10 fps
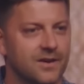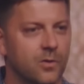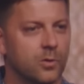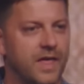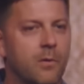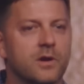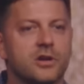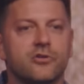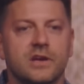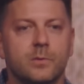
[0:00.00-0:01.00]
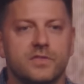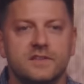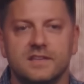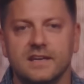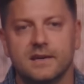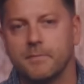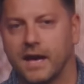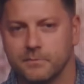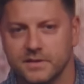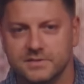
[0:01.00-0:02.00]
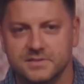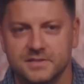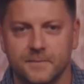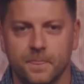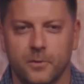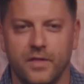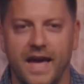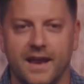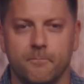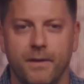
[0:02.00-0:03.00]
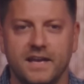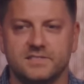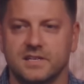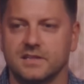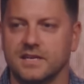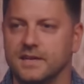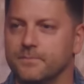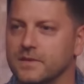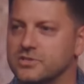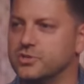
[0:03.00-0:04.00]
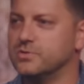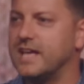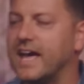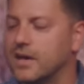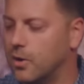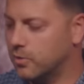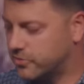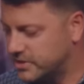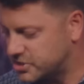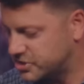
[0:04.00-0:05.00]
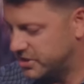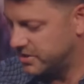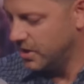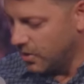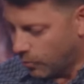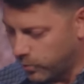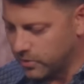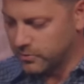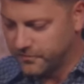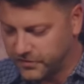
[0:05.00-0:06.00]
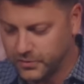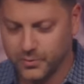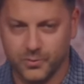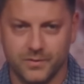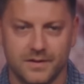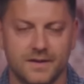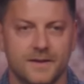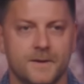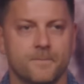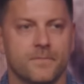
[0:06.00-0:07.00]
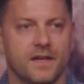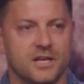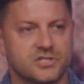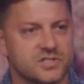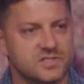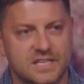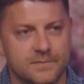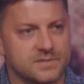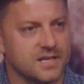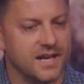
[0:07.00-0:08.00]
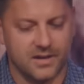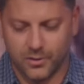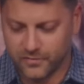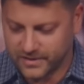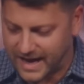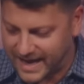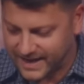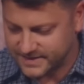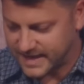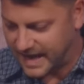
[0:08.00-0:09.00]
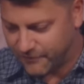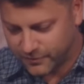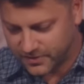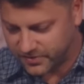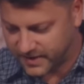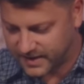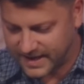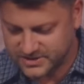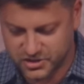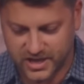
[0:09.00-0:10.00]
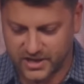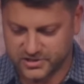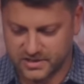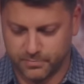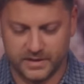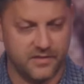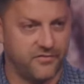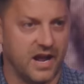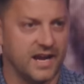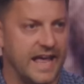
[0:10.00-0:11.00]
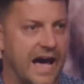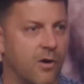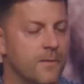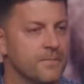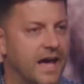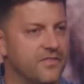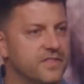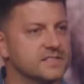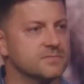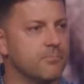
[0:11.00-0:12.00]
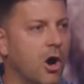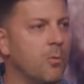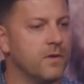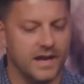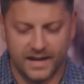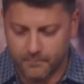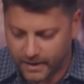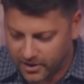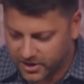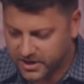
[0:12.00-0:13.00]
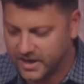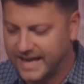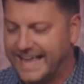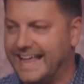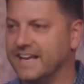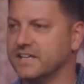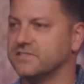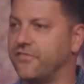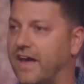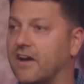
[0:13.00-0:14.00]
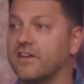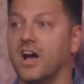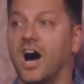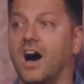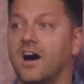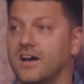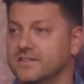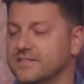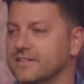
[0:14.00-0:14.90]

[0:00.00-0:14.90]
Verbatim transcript: Or they would agree with the Ten Commandments. Or they had a basically Judeo Christian worldview. And it just seems like overnight everything has changed in the blink of an eye. Now, at this moment in America, it is very odd